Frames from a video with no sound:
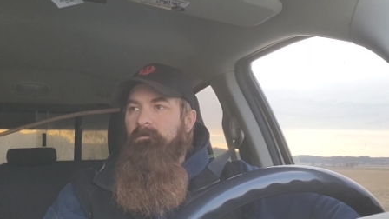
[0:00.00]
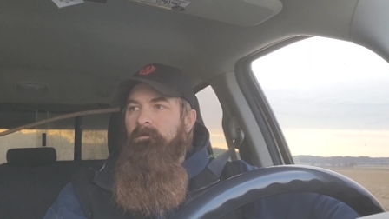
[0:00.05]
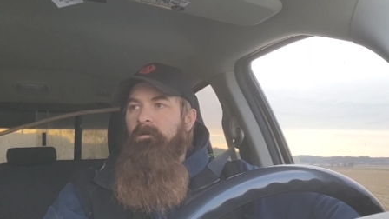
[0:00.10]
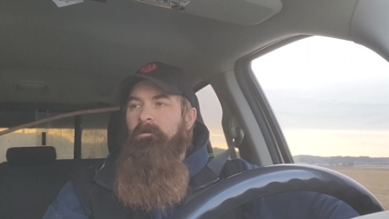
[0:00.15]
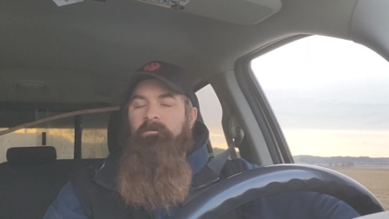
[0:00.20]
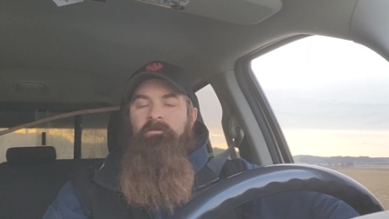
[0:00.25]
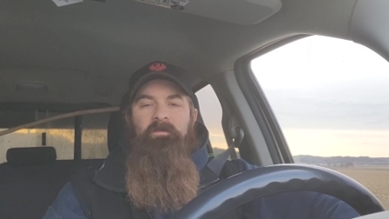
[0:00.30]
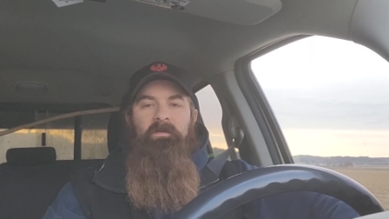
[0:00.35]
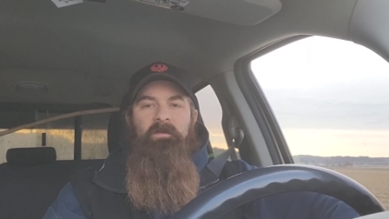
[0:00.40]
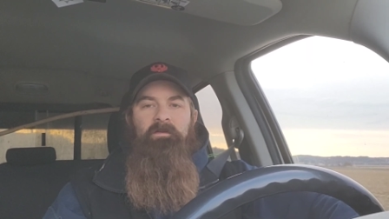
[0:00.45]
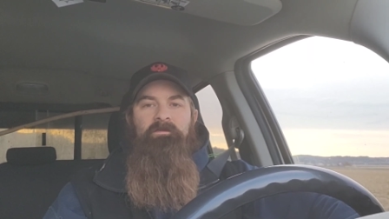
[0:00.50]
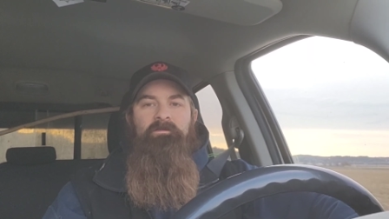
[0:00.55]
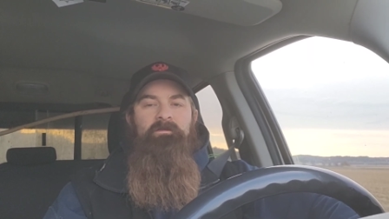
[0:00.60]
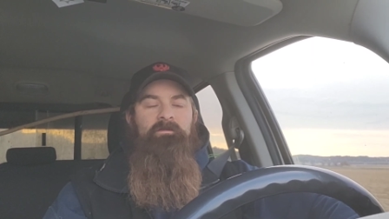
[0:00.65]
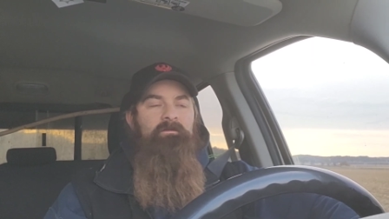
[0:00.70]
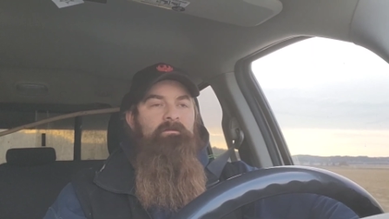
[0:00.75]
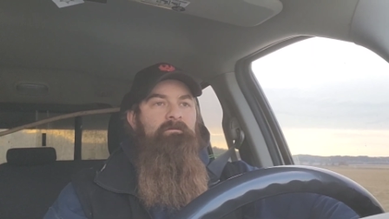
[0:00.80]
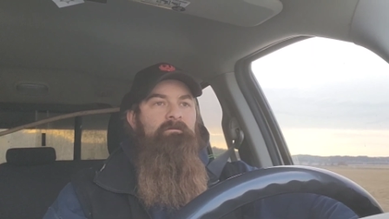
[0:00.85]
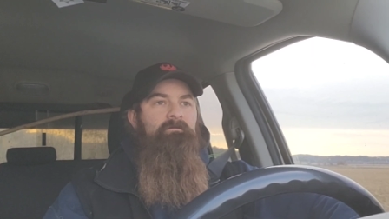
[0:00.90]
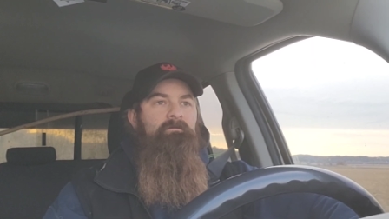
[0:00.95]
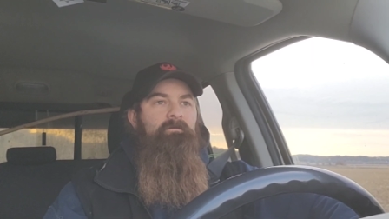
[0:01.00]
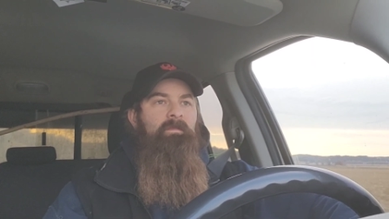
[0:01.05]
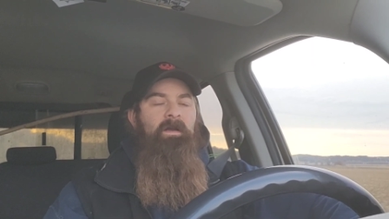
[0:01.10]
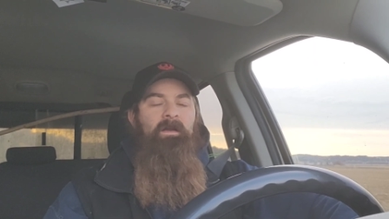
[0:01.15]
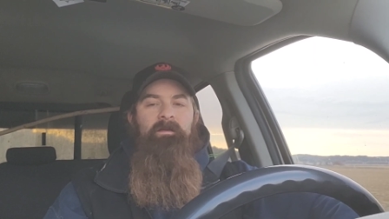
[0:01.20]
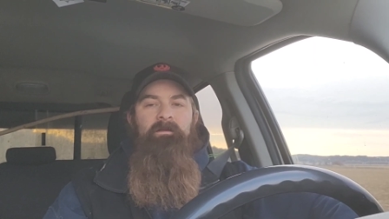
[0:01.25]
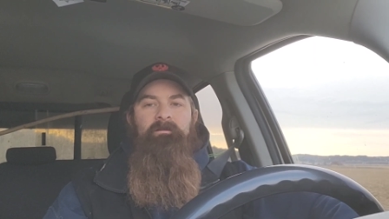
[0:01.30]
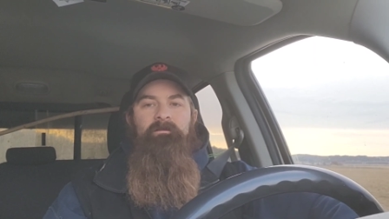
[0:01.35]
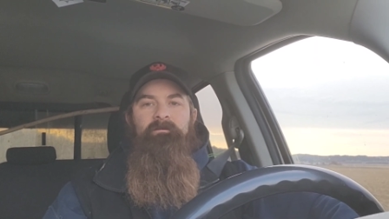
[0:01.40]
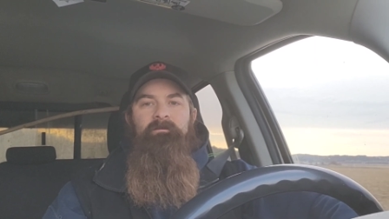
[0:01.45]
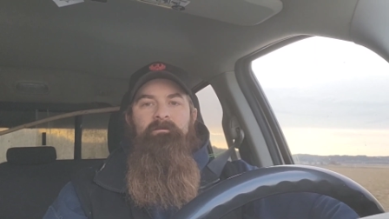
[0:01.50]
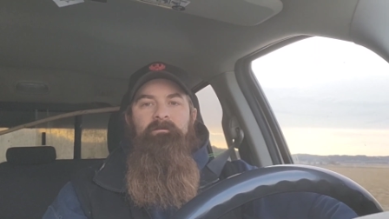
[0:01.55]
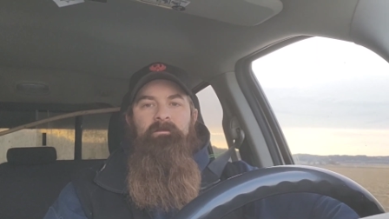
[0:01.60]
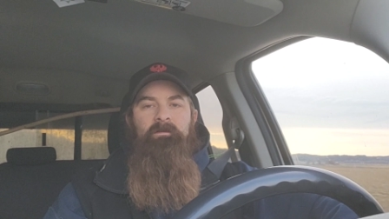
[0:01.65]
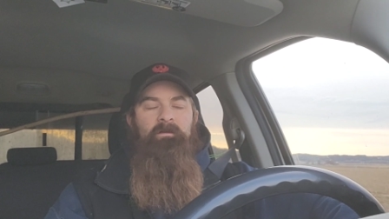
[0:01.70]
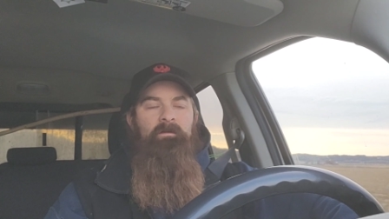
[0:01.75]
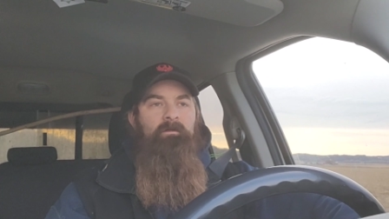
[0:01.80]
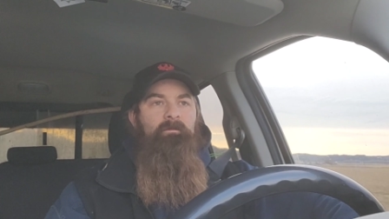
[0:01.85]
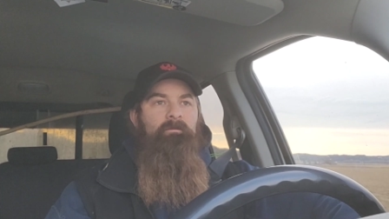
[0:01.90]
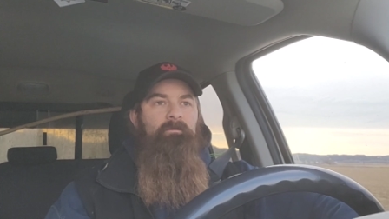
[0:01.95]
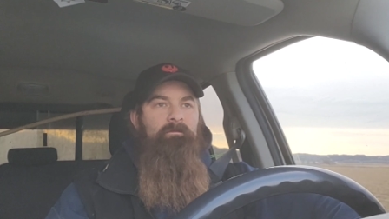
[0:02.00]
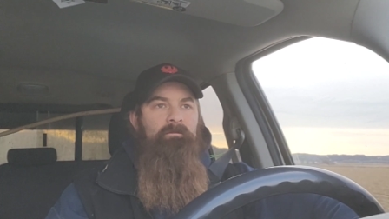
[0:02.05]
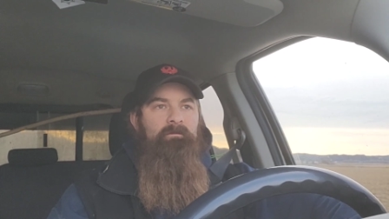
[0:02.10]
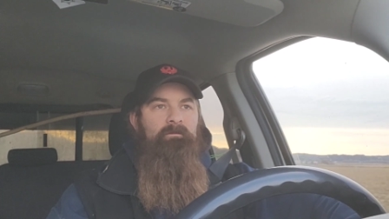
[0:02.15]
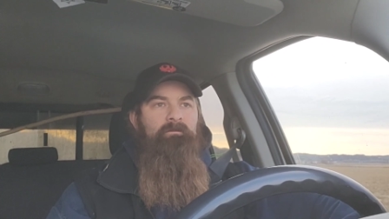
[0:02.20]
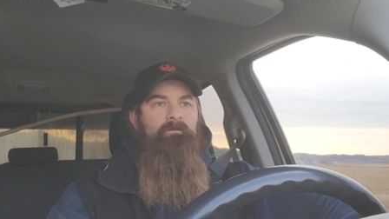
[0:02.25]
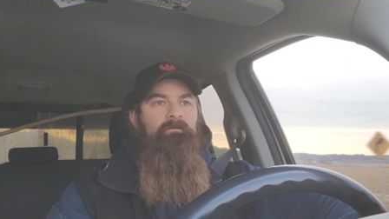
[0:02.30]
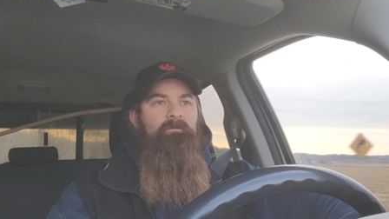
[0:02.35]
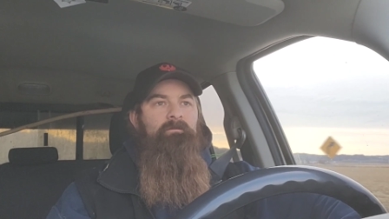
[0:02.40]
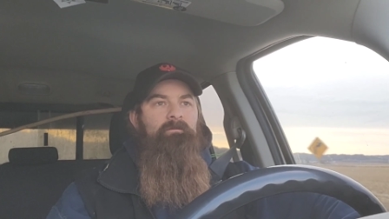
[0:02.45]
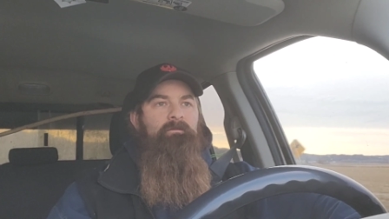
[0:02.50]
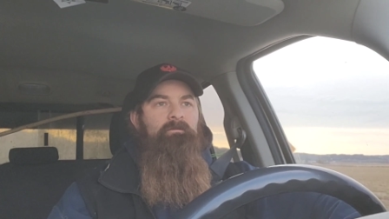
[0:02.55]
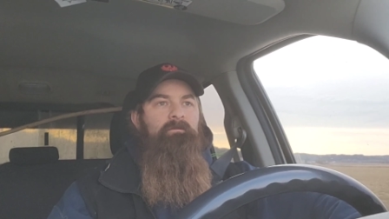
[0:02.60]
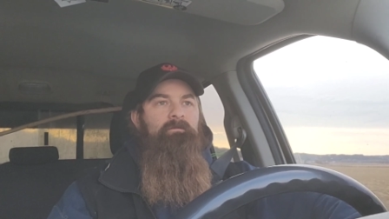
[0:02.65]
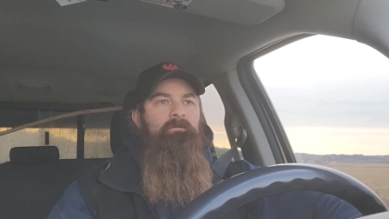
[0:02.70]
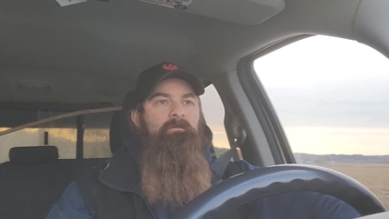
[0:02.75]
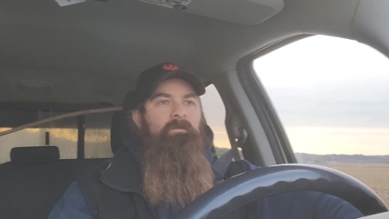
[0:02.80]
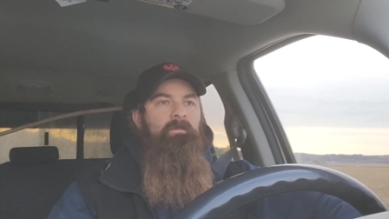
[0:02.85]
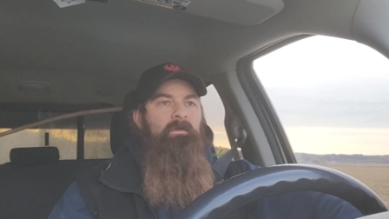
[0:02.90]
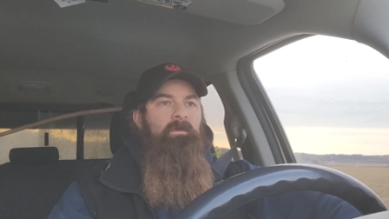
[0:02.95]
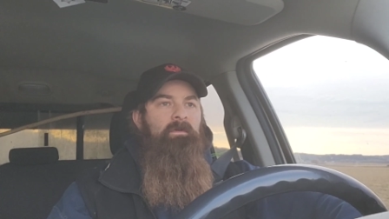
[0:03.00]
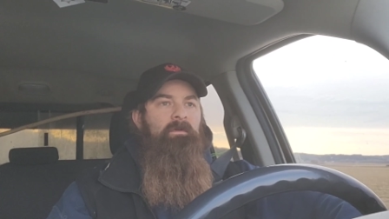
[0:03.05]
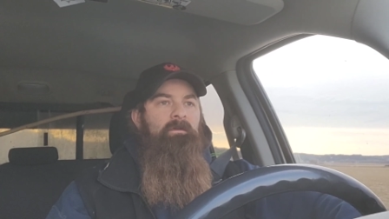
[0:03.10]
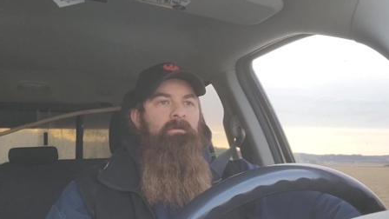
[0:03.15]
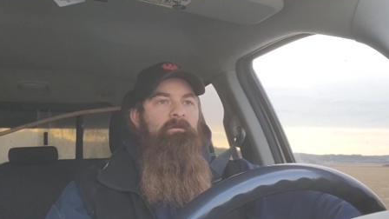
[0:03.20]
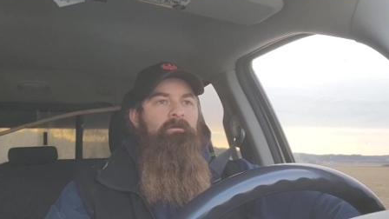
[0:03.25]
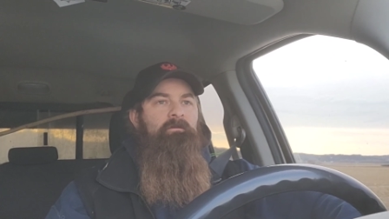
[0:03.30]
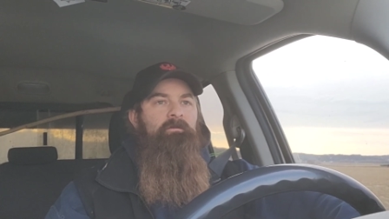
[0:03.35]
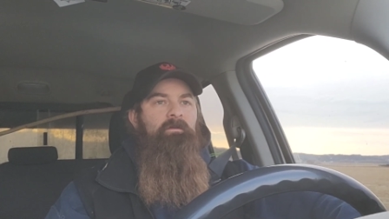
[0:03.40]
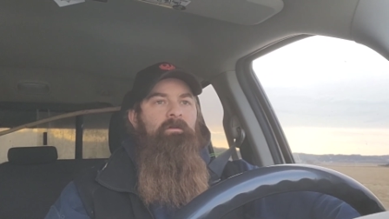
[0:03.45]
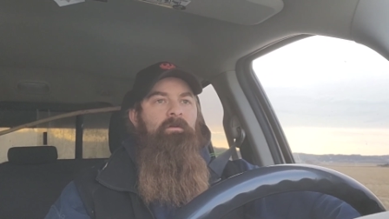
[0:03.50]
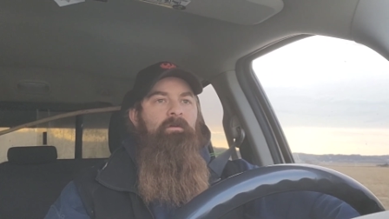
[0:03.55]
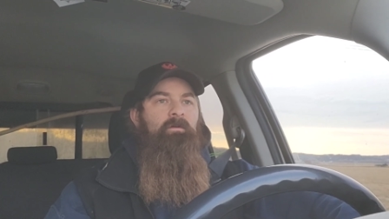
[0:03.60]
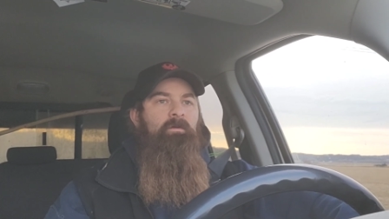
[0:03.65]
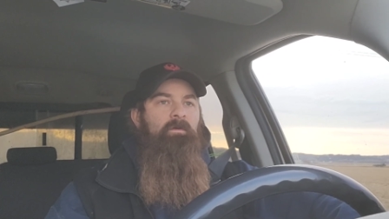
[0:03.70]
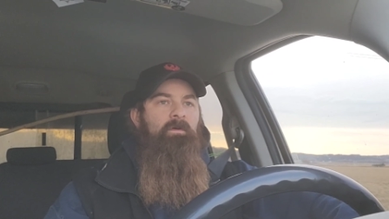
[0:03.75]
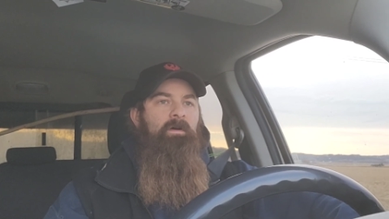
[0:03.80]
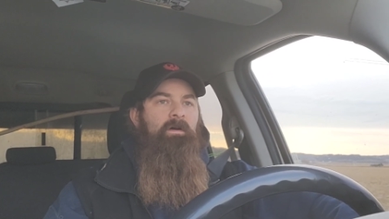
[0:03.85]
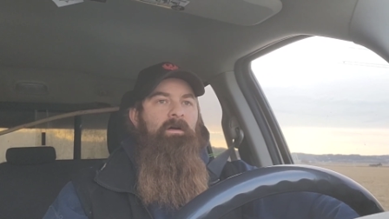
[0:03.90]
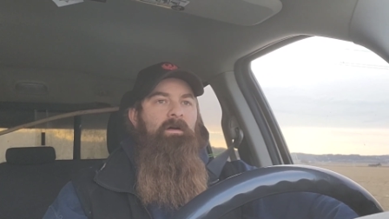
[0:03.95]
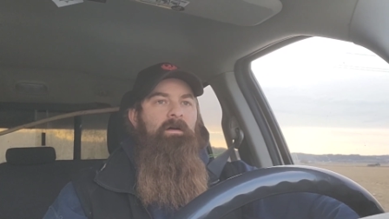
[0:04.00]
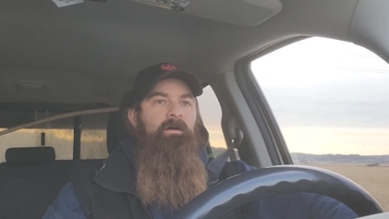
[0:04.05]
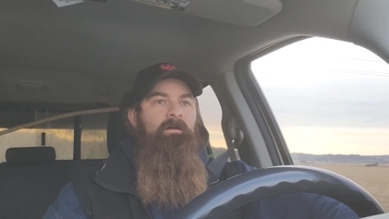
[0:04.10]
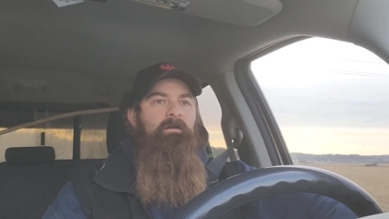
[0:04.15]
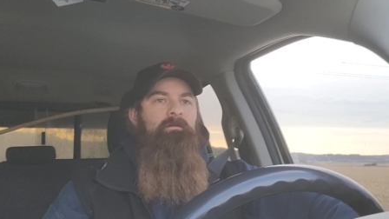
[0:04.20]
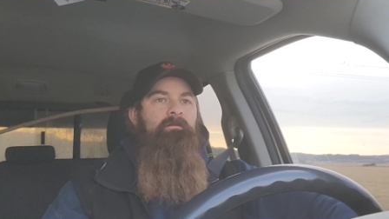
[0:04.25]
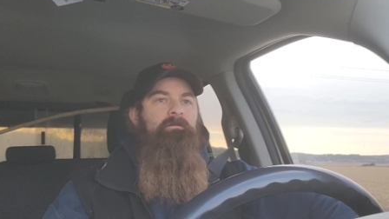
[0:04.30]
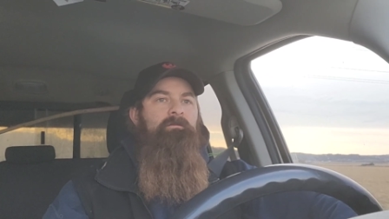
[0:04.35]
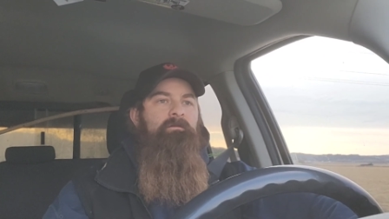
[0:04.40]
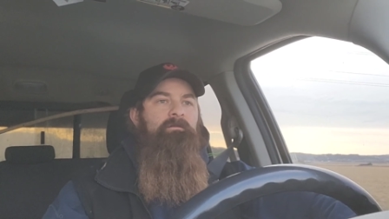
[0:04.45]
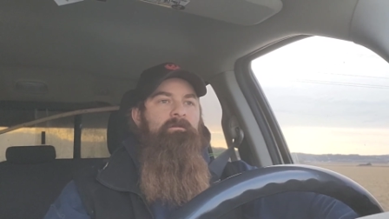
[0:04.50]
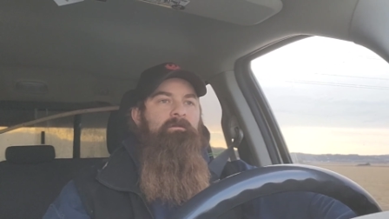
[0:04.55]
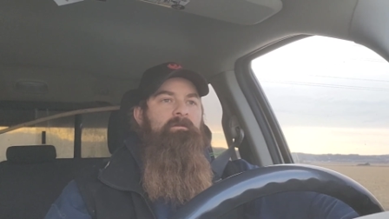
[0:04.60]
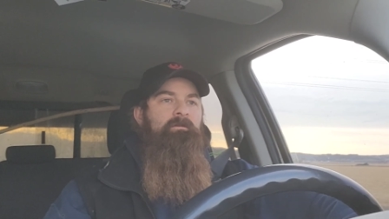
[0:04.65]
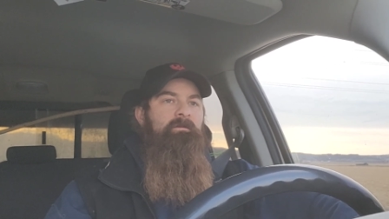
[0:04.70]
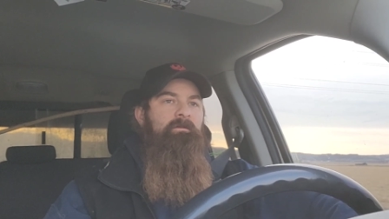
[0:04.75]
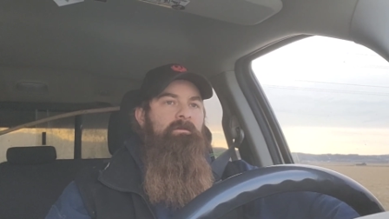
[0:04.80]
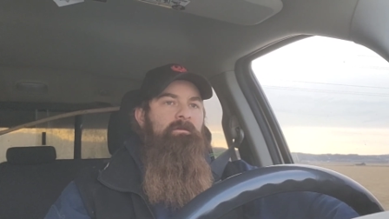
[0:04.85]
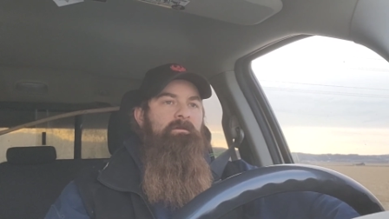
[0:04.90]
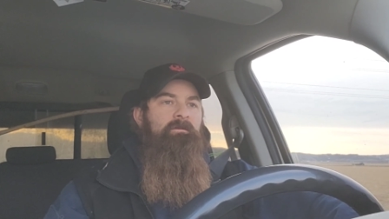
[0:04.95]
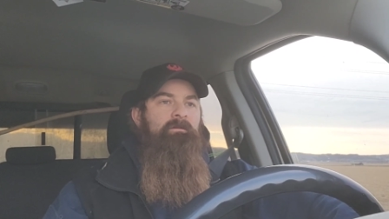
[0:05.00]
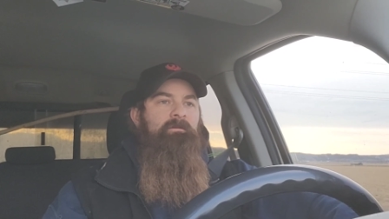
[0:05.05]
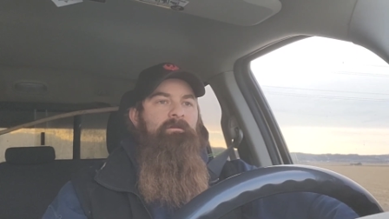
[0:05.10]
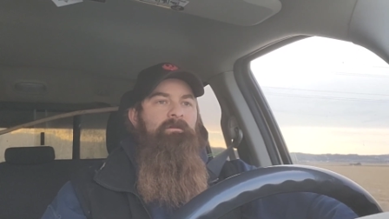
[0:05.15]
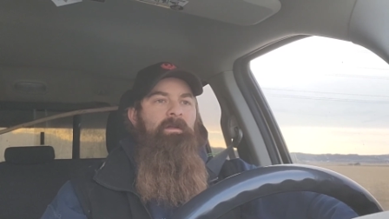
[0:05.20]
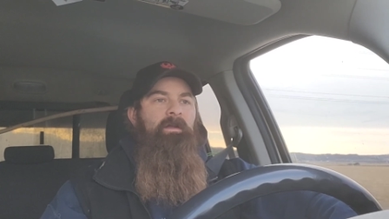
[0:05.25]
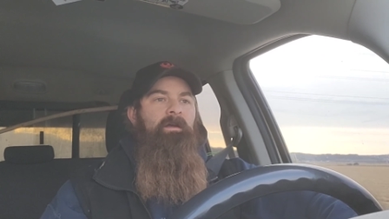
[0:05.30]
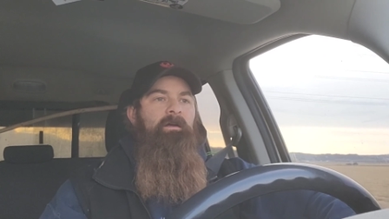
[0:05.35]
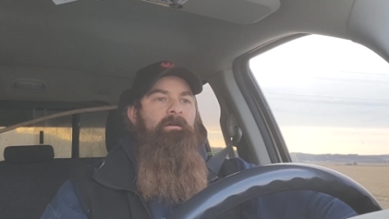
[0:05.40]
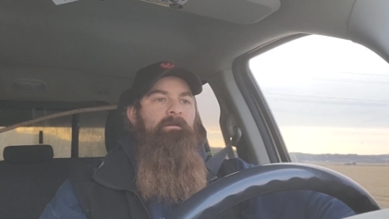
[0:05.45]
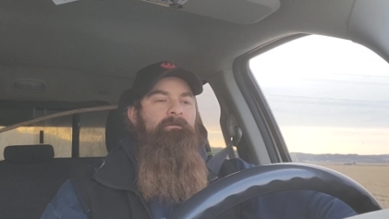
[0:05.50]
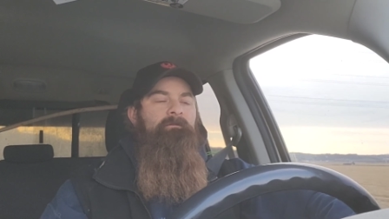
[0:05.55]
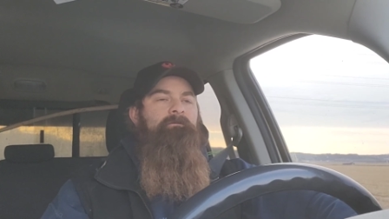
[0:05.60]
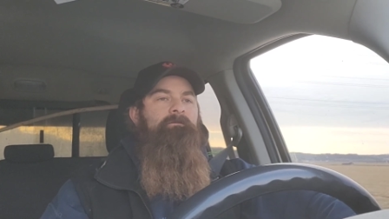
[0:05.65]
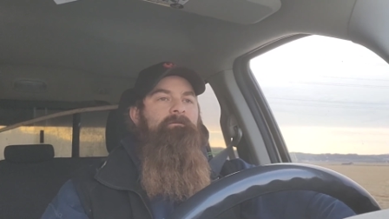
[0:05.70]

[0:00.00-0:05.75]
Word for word: I was catching mice. You know? So uh, yeah,